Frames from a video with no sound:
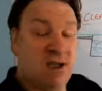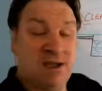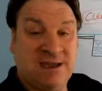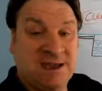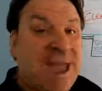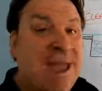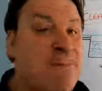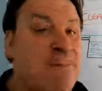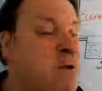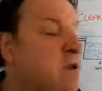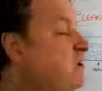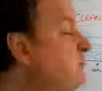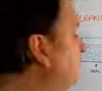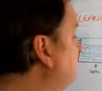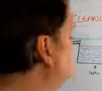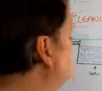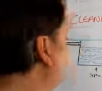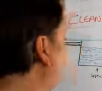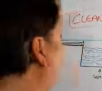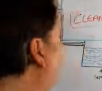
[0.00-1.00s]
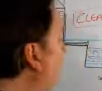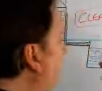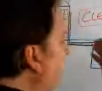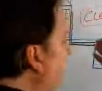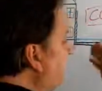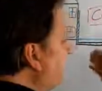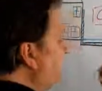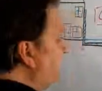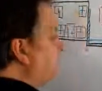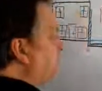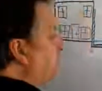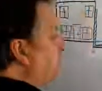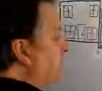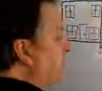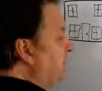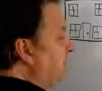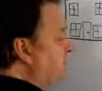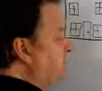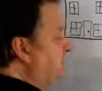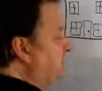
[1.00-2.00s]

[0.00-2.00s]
chemicals, all that is going into